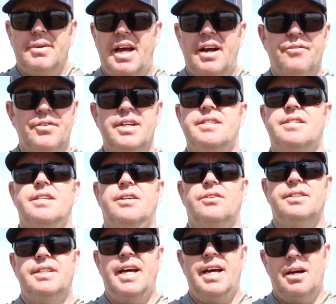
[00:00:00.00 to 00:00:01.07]
every
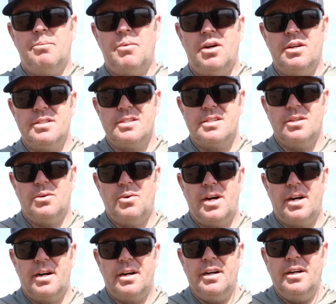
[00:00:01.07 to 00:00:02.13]
single day I'm on still
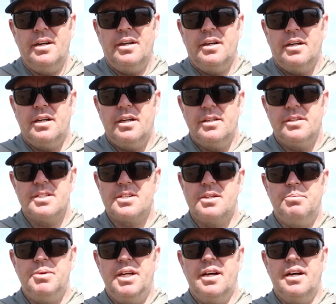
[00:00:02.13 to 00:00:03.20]
water. This
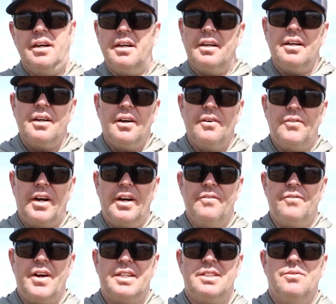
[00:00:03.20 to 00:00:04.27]
could be a very
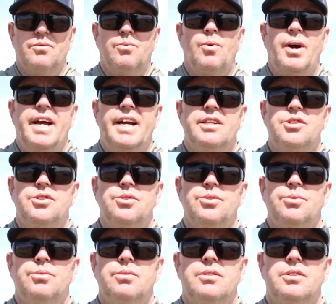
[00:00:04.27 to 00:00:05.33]
effective way
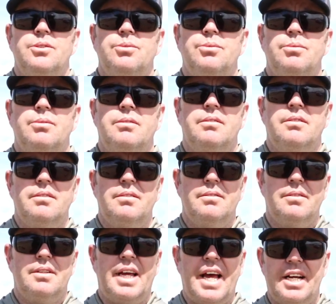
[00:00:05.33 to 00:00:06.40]
to
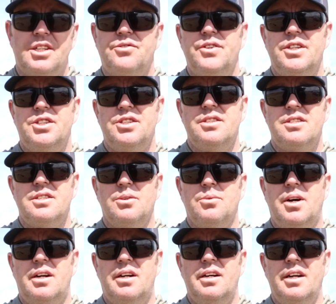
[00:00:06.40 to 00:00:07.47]
catch fish in still
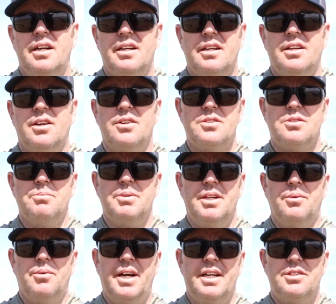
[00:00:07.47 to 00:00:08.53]
water, and it can also be
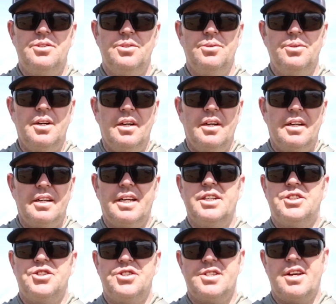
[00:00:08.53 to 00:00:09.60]
a way to
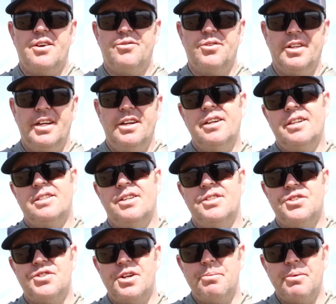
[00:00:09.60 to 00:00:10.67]
get yourself really hooked
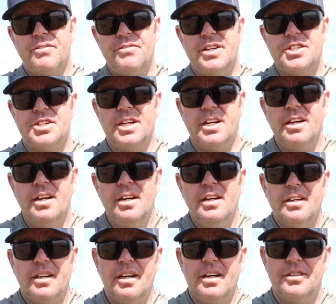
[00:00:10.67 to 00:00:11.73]
on streamer fishing.
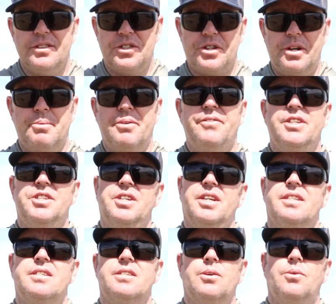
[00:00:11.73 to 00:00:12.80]
The streamer
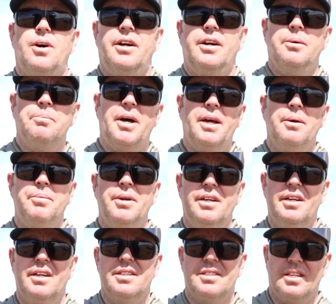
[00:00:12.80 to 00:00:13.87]
fishing in still water, in my
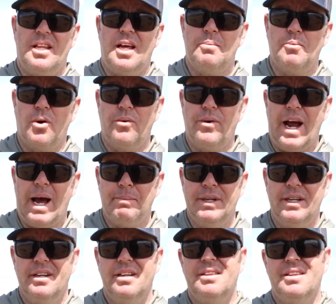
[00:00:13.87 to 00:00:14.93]
opinion, is a lot more
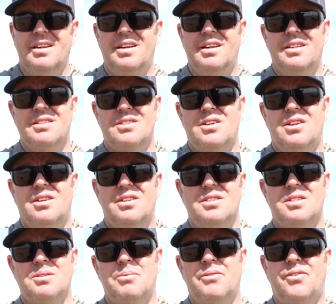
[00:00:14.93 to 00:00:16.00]
rapid than it is
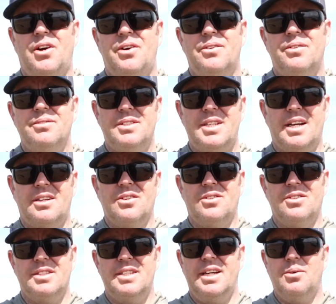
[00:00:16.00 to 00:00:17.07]
on some of our
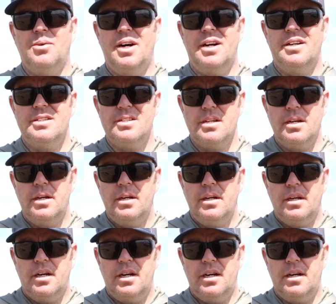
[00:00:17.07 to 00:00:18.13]
technical tailwaters.
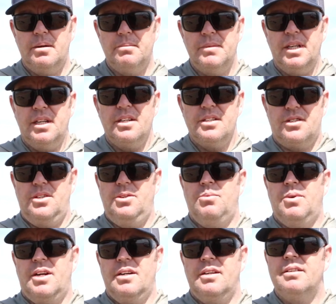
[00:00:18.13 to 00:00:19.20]
So you
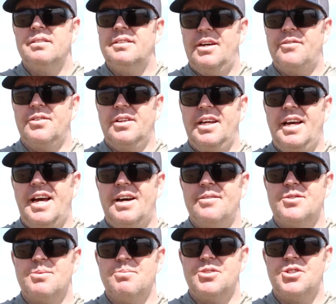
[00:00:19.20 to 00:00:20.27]
want to definitely
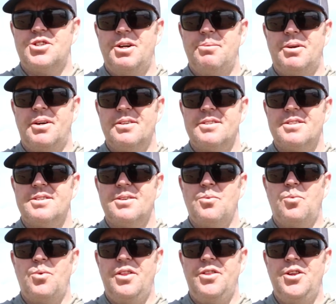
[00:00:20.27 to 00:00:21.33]
have some streamers
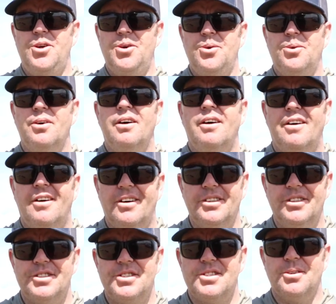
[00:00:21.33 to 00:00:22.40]
with you
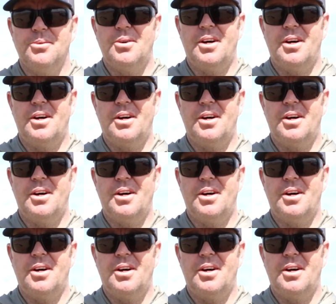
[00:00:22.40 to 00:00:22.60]
on your still